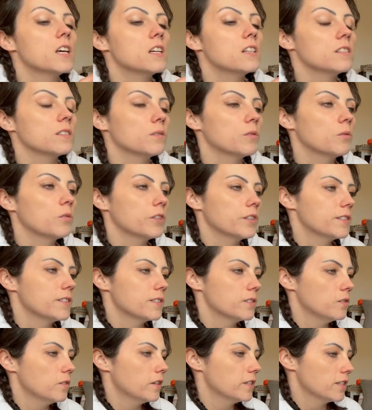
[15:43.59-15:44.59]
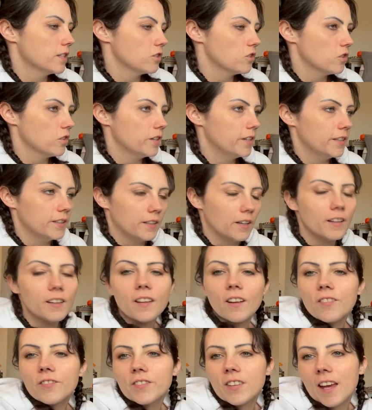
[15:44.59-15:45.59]
so we wanted to again try and, I
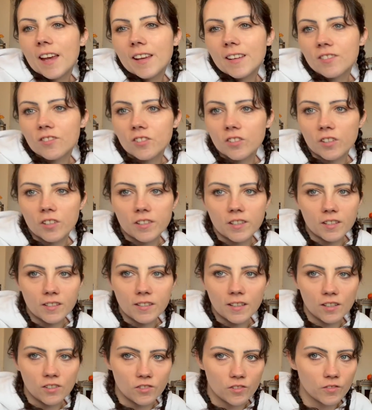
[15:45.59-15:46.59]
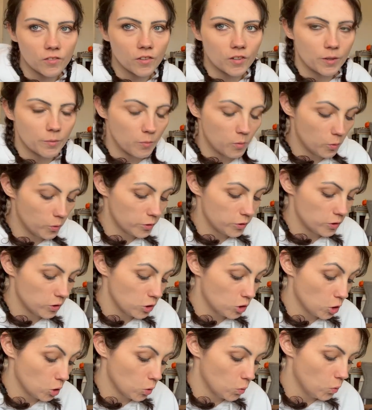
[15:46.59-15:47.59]
love texture, I think texture is very important. So